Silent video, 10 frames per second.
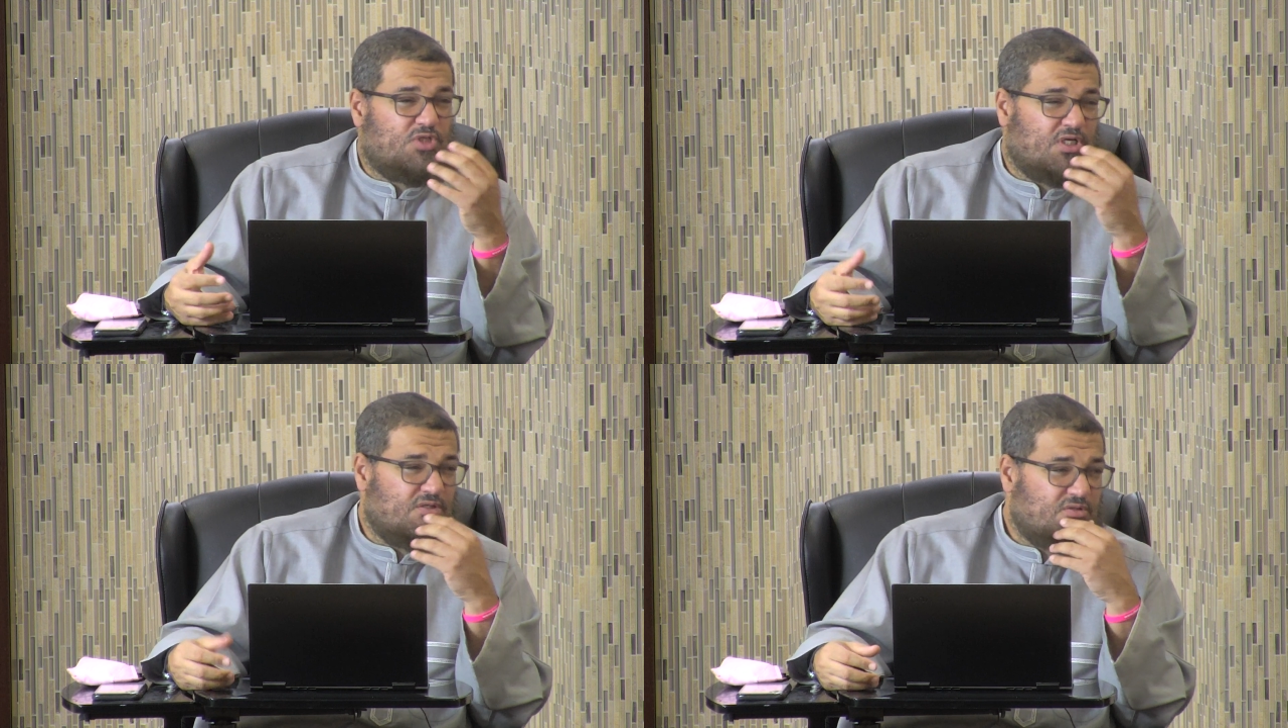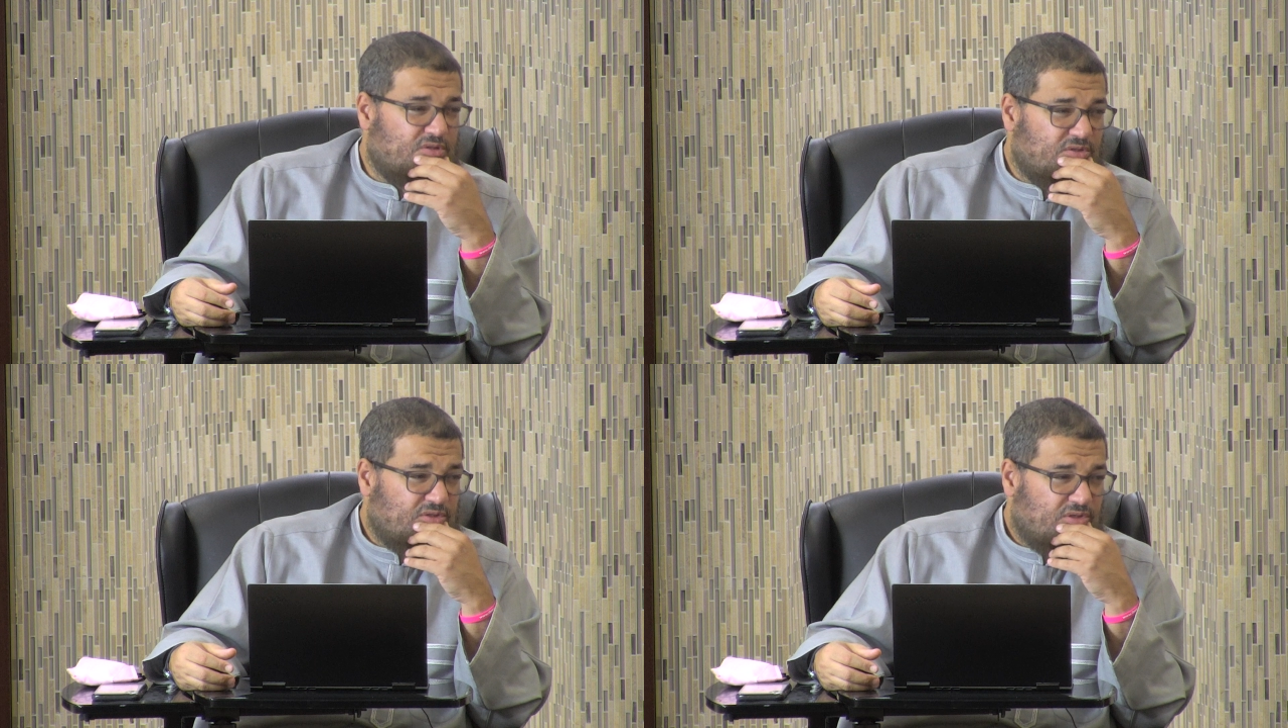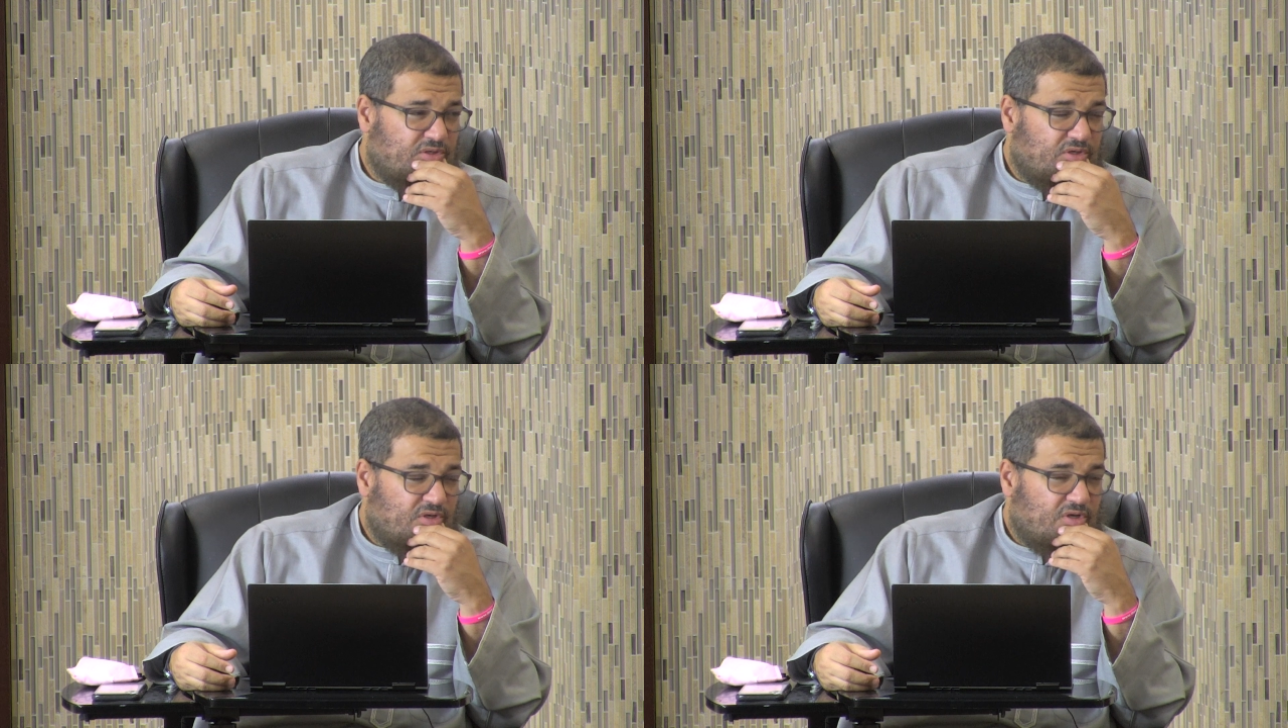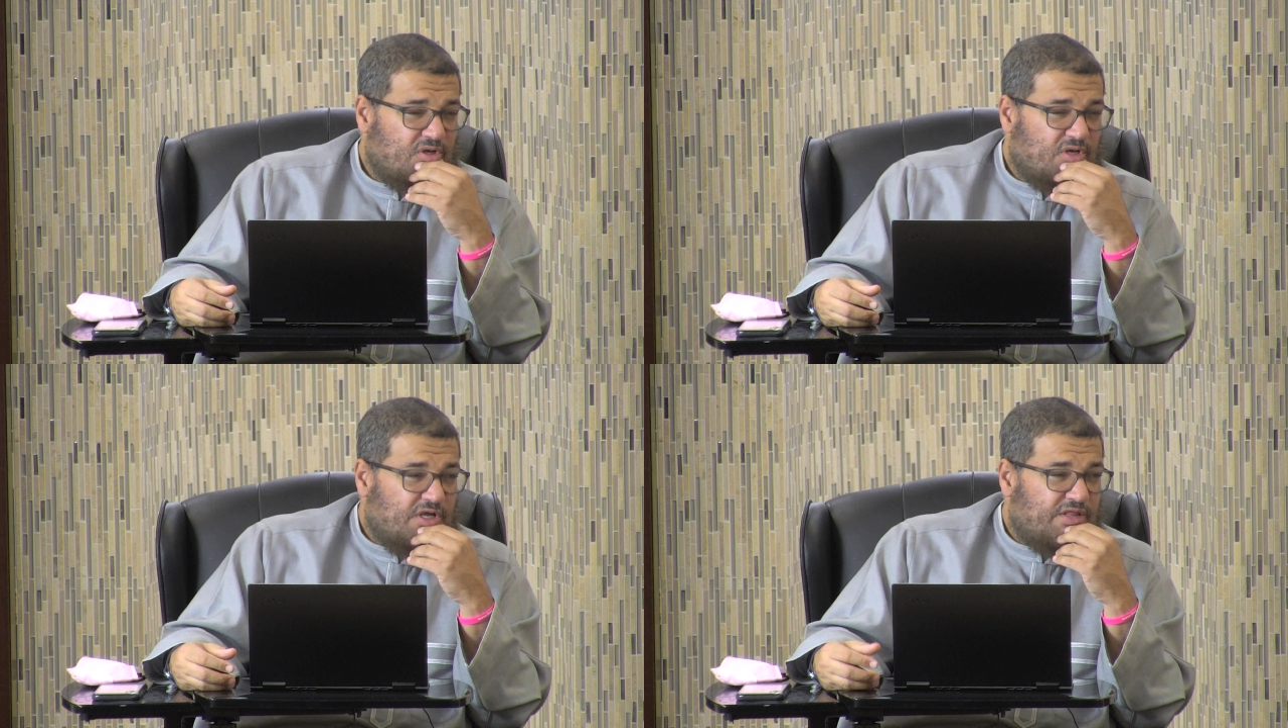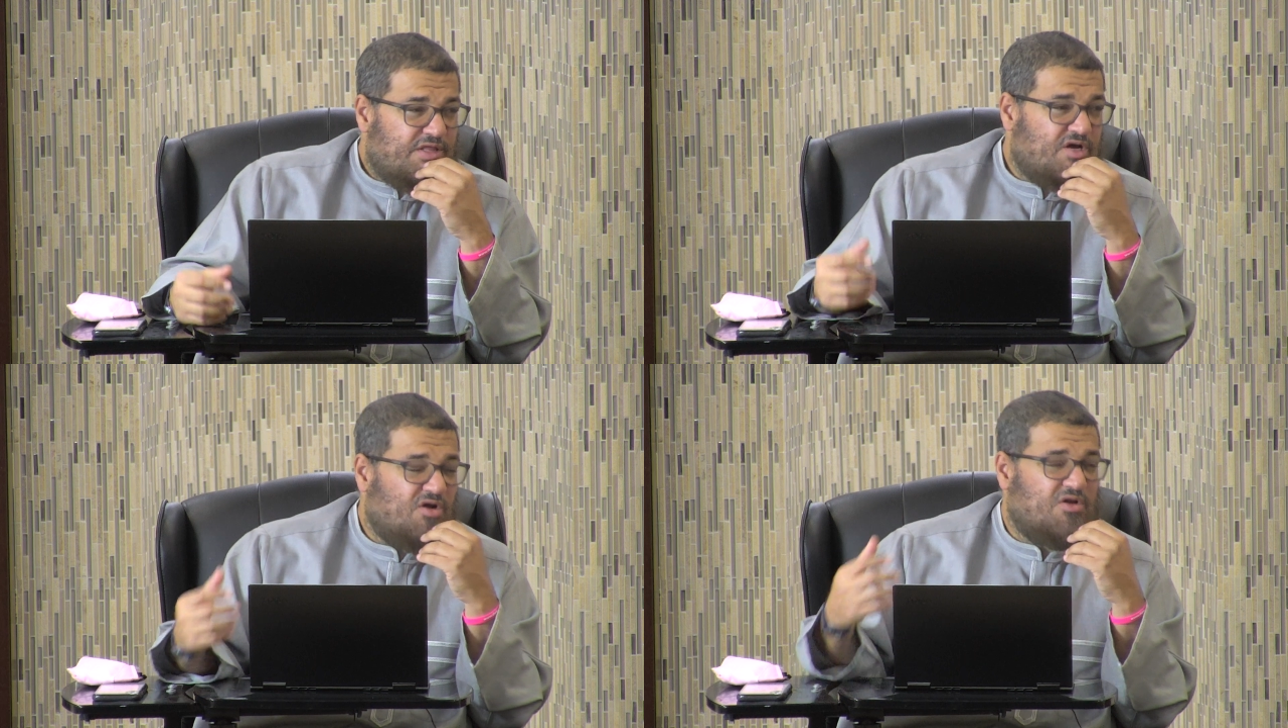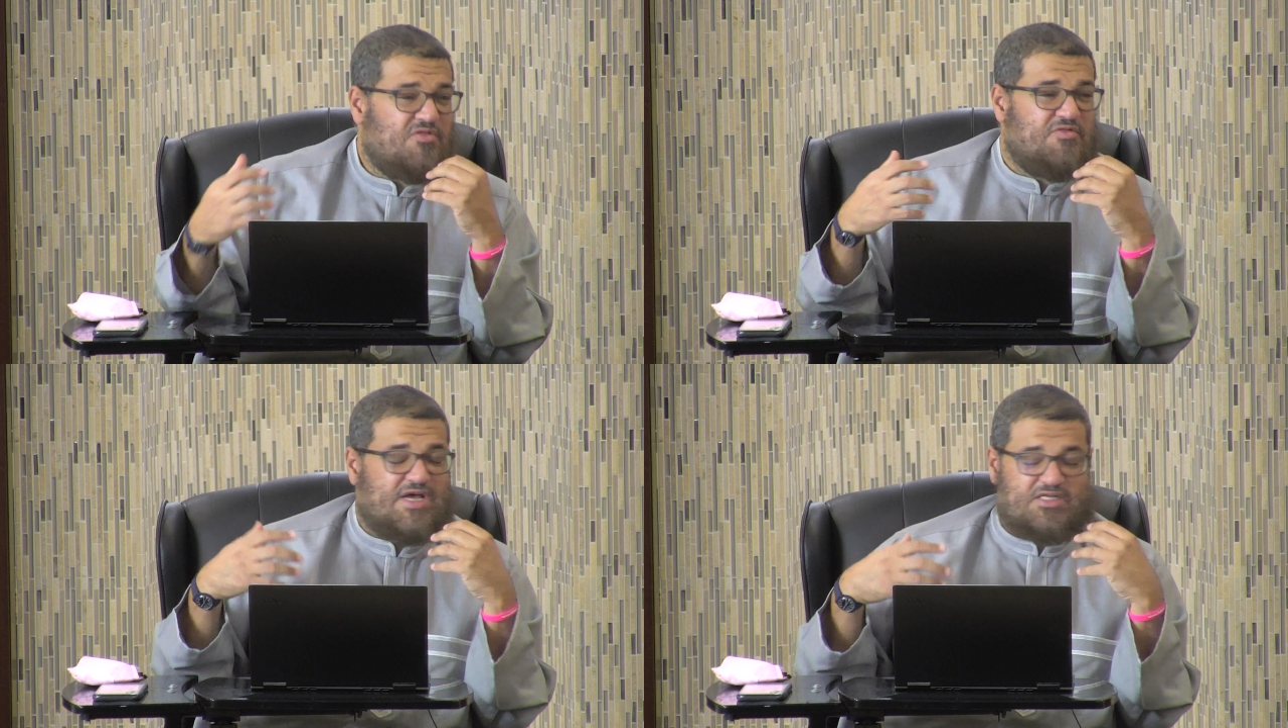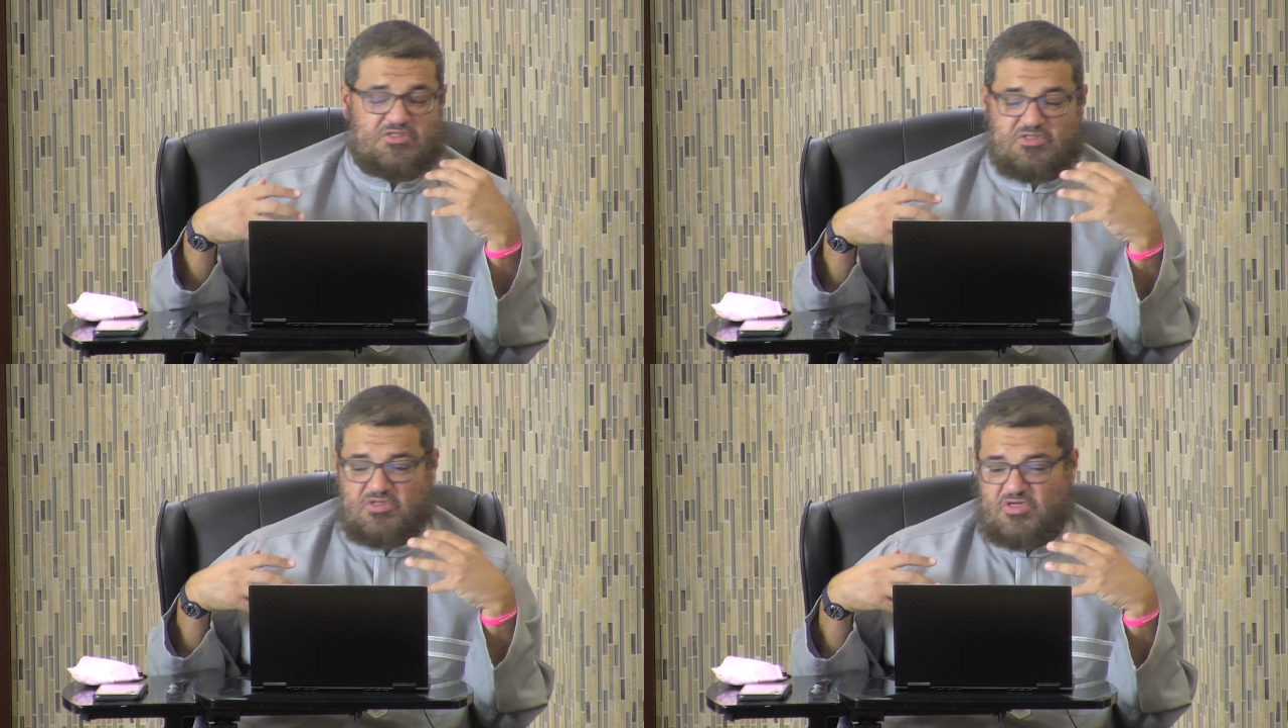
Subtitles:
others, they are in that